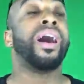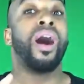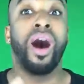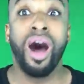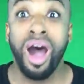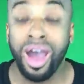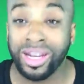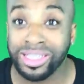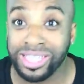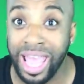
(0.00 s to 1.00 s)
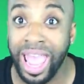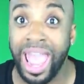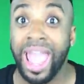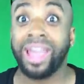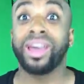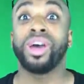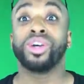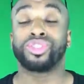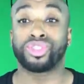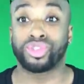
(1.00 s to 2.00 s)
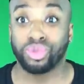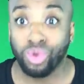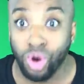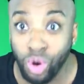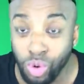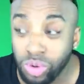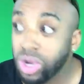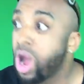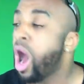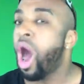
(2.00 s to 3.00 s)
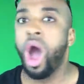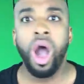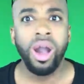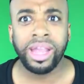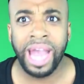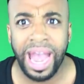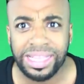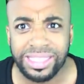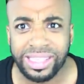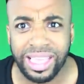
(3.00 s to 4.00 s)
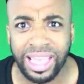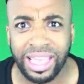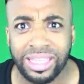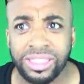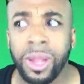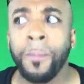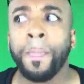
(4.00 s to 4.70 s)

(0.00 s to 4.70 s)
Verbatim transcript: heart attack, stroke, all kinds of things.